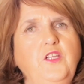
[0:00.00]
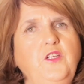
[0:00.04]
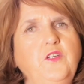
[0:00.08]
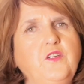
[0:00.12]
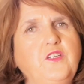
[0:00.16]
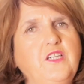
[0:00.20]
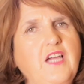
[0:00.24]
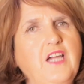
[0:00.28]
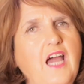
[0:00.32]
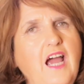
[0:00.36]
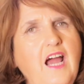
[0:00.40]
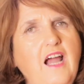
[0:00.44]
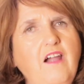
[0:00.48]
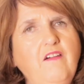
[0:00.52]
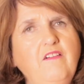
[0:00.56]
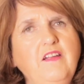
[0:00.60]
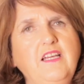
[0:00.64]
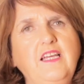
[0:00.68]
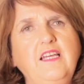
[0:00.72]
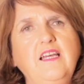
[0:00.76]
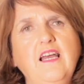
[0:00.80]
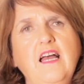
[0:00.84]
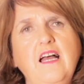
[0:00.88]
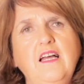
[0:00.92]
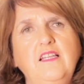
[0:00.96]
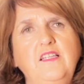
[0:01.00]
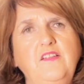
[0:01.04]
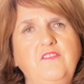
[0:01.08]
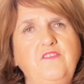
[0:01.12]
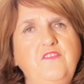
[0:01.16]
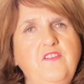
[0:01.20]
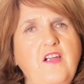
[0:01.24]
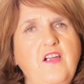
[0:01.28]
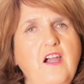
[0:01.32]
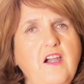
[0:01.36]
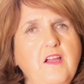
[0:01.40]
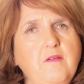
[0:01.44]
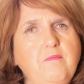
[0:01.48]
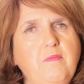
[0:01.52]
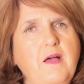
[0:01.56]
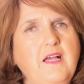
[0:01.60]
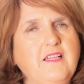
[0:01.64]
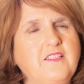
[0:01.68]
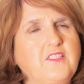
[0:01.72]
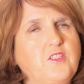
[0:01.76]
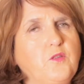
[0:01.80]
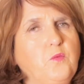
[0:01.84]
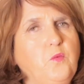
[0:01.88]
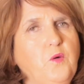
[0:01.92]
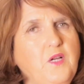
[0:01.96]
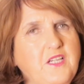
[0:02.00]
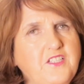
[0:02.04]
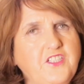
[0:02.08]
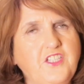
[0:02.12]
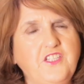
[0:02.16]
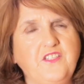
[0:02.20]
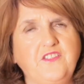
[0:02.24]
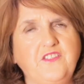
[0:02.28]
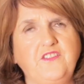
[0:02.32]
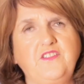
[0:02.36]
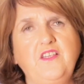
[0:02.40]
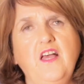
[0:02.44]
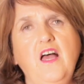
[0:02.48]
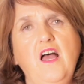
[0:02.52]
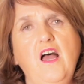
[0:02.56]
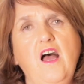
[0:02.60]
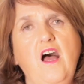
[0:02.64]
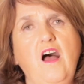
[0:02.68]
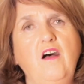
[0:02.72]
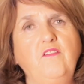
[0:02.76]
You carry the very best wishes